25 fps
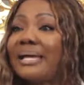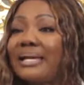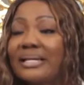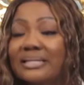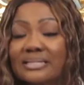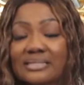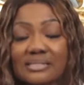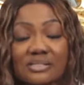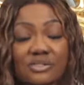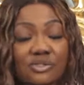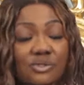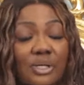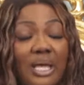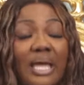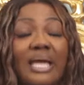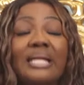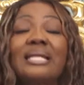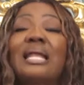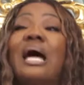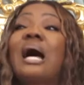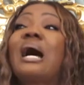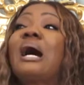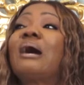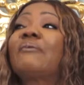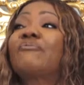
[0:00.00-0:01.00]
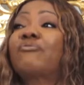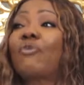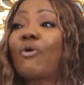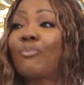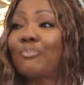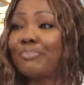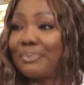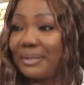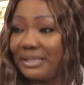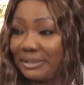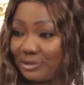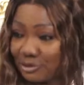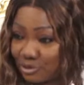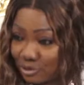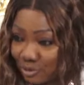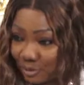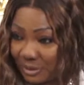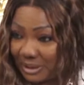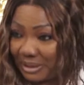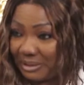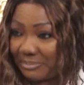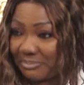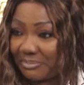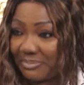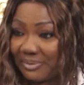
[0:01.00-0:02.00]
and I have complained to
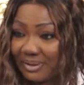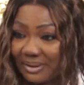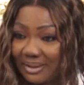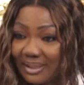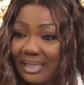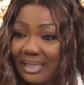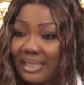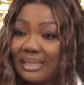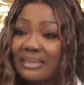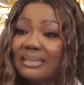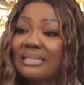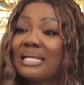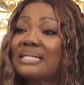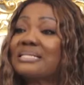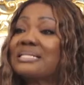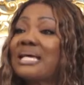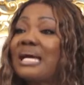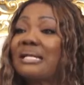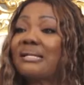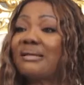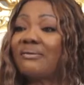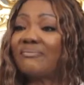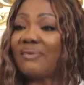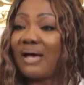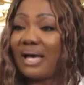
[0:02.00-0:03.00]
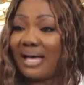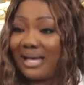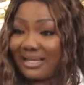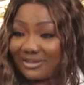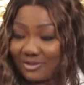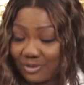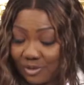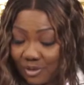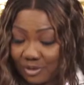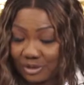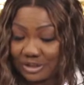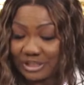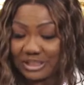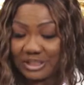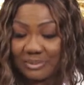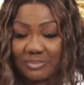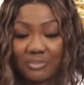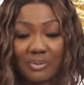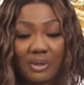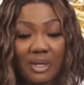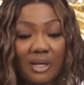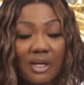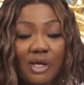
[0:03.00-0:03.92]
him that I never had courtship.